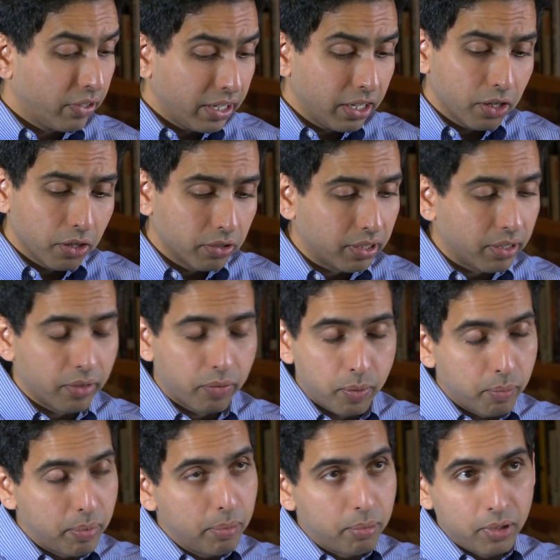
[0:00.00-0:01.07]
videos, if
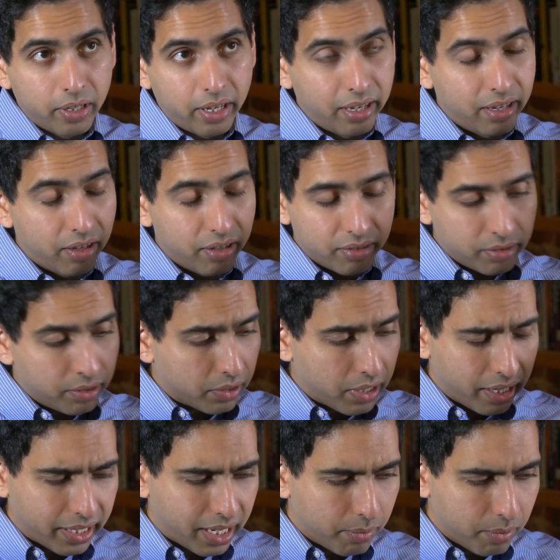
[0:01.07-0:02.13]
when people look at it on you know,
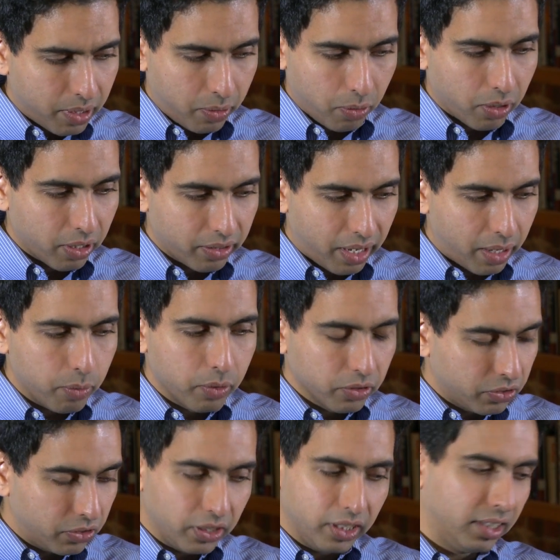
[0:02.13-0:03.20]
khanacademy.org, they will
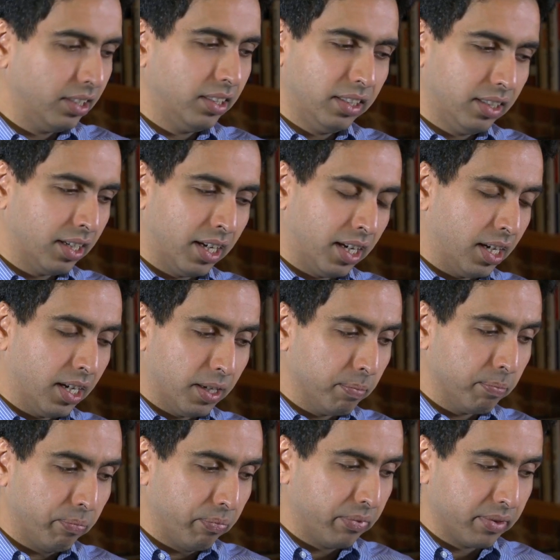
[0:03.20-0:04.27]
see
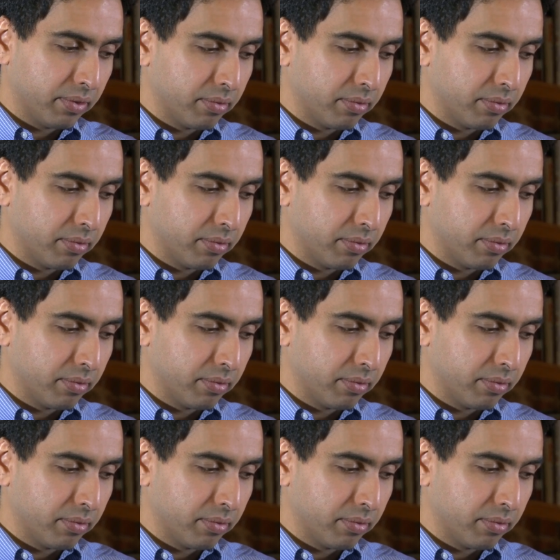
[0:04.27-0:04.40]
um,